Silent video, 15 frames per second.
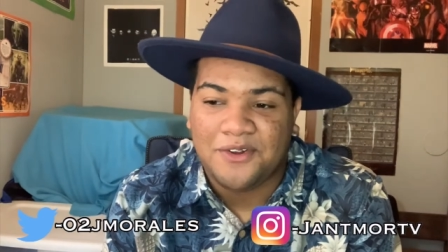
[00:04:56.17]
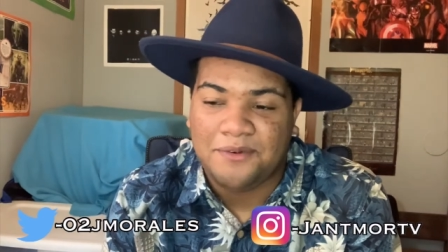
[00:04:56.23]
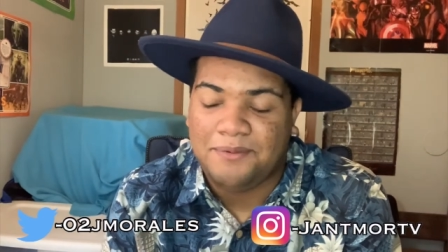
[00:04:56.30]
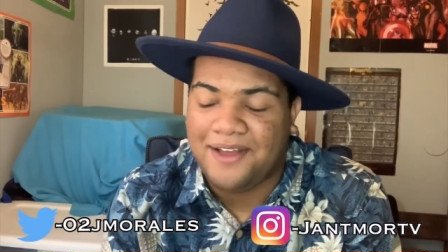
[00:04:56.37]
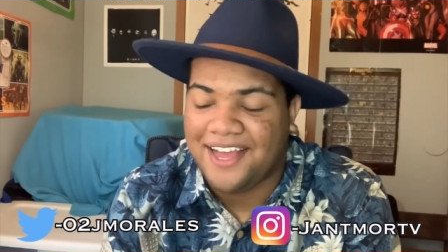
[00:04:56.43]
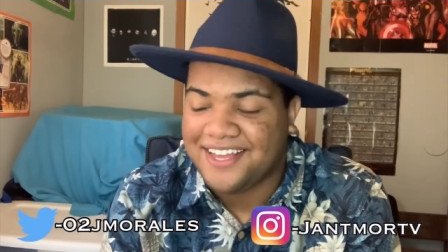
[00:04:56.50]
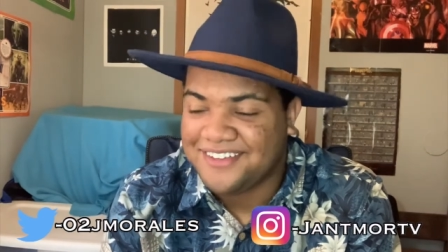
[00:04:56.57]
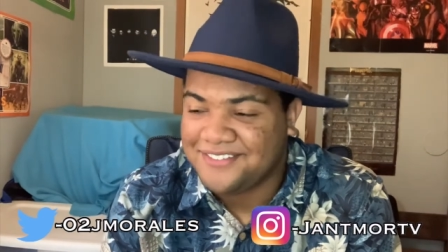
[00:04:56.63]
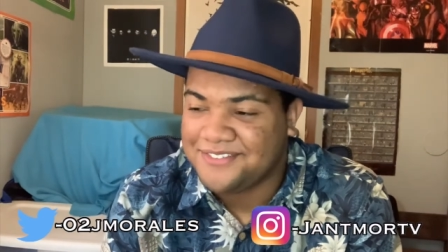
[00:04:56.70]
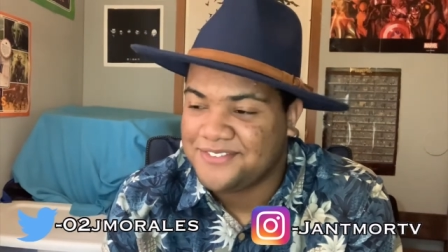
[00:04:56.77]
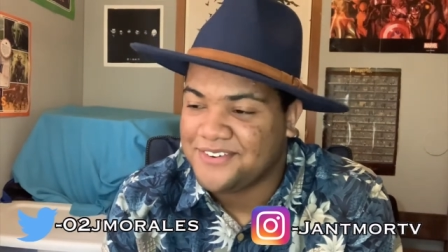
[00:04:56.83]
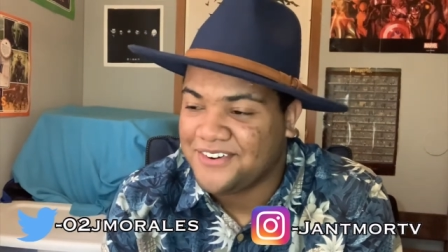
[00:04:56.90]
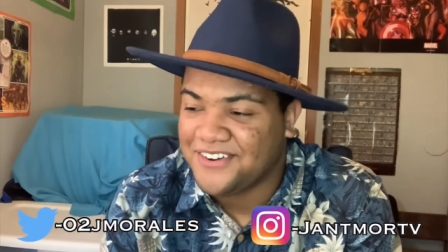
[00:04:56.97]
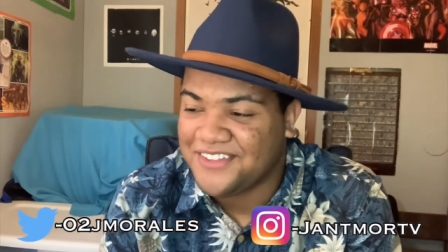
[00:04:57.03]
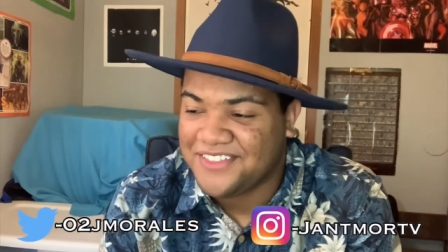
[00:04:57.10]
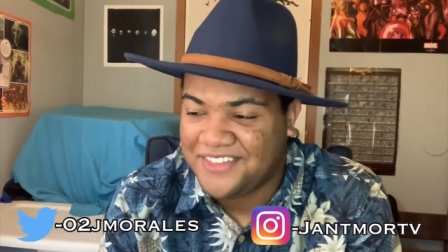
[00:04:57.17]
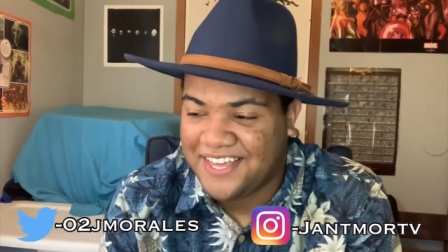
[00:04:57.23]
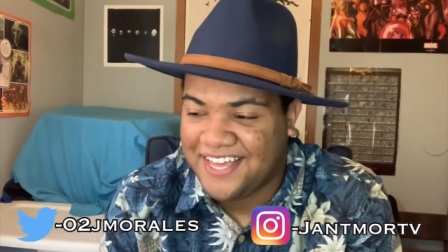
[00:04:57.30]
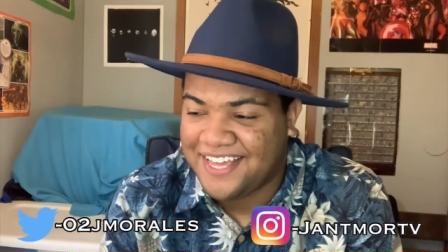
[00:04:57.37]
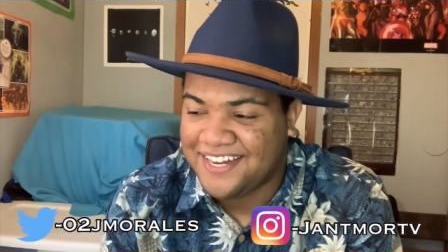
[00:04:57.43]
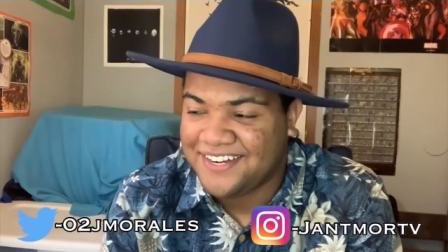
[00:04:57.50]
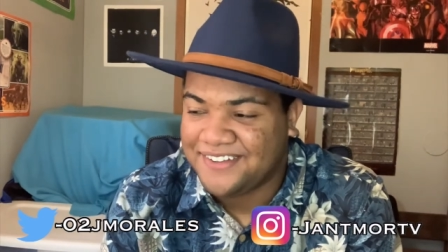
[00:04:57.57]
back and forth,
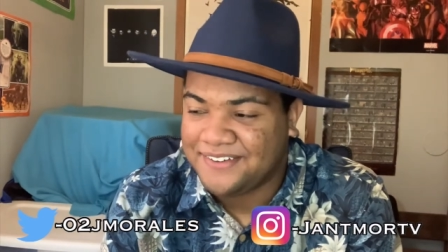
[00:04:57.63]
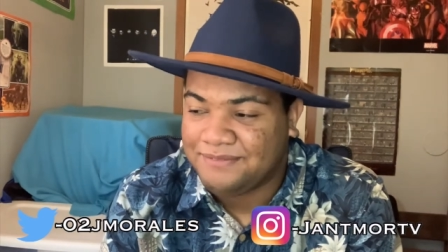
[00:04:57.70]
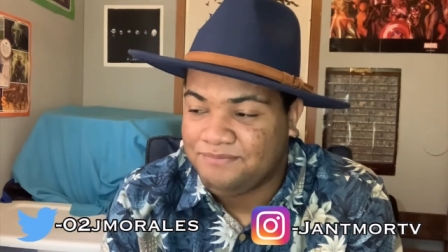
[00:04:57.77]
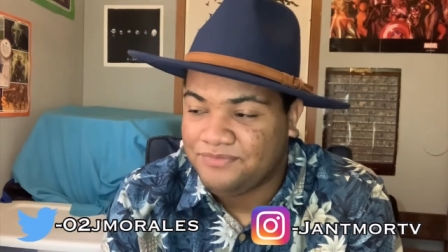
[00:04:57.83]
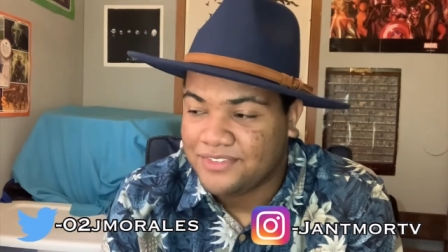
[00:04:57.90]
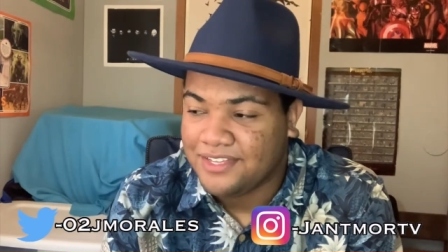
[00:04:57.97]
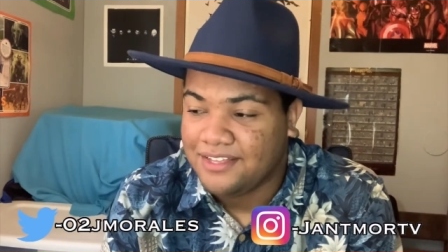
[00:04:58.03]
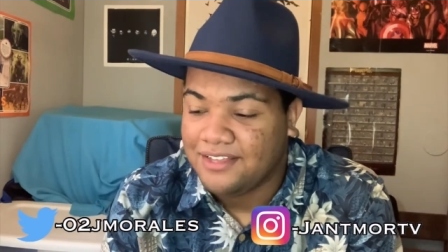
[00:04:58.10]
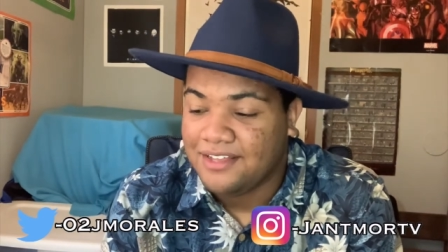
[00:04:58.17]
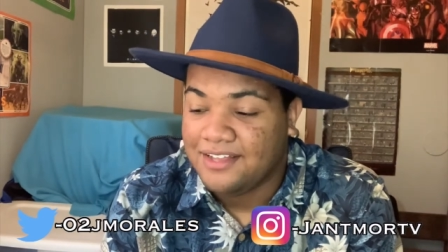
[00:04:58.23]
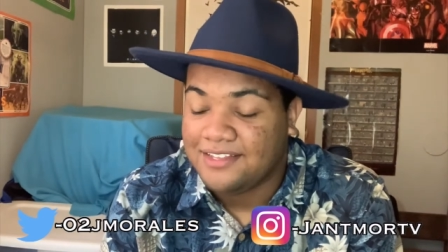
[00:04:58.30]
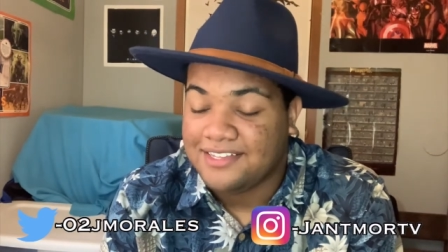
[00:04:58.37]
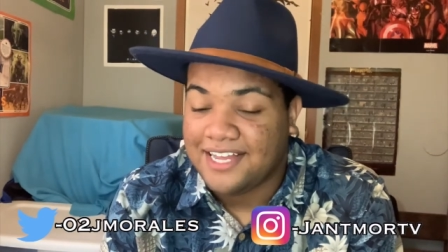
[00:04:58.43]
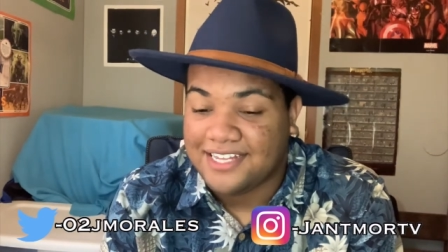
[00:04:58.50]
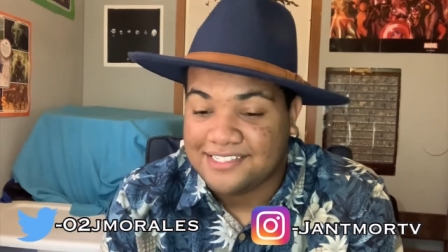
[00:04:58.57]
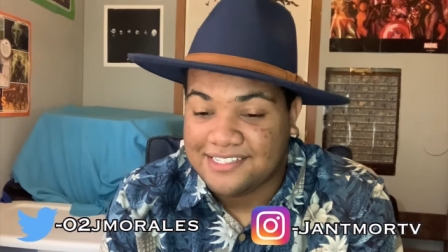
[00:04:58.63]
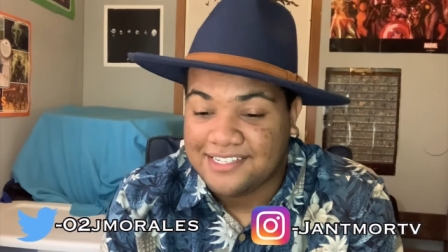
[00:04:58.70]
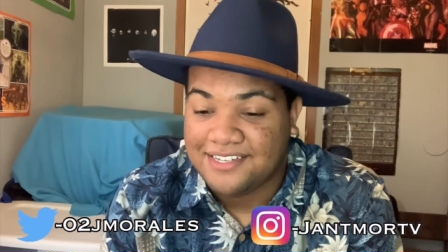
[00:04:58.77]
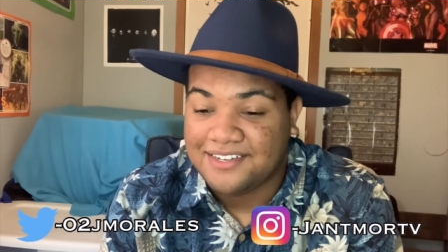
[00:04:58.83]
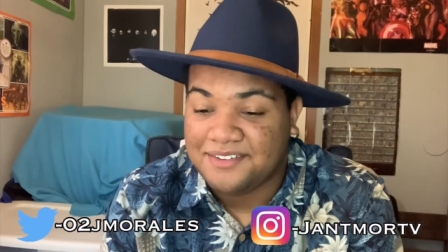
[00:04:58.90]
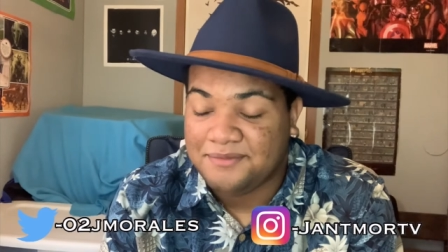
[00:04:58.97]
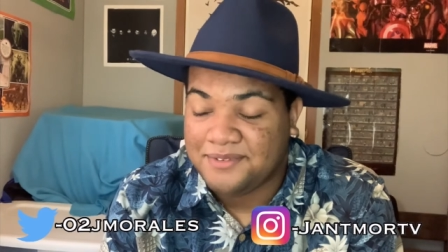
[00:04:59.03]
and um, that's
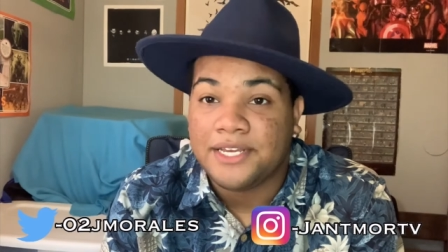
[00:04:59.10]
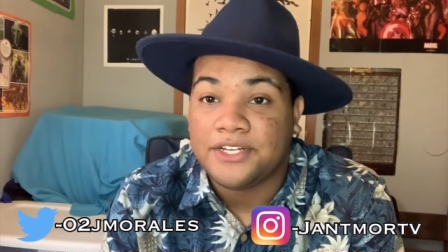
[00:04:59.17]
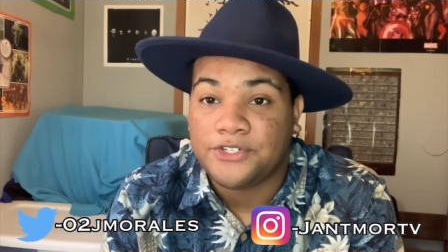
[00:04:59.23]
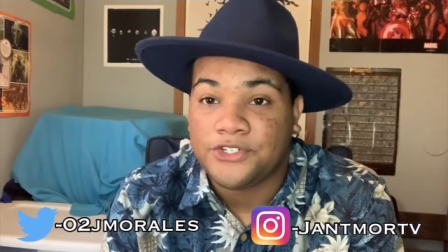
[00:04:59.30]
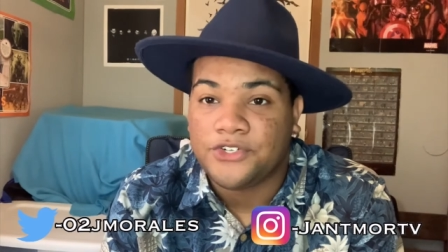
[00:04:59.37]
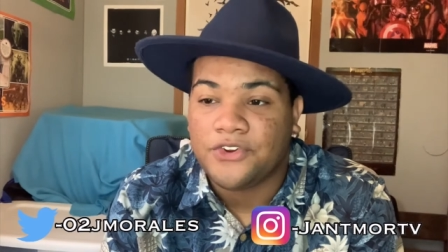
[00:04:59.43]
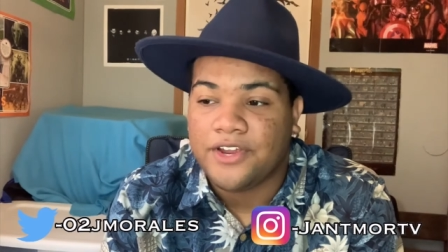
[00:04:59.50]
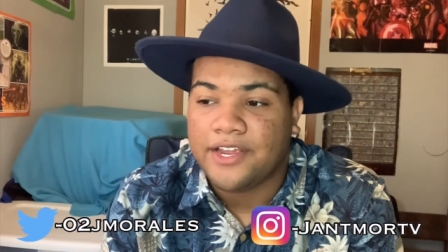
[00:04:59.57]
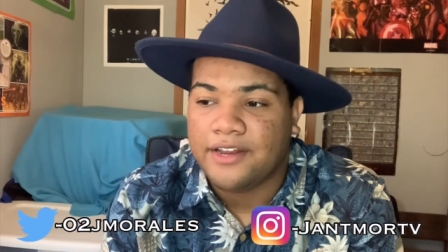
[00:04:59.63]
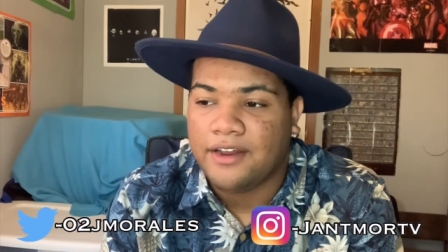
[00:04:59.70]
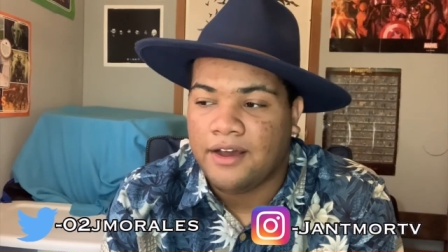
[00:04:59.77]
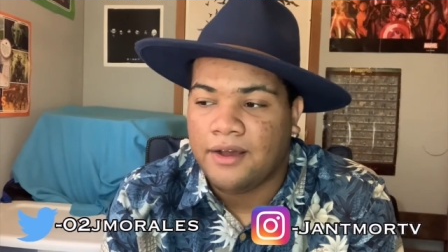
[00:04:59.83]
gonna be a treat.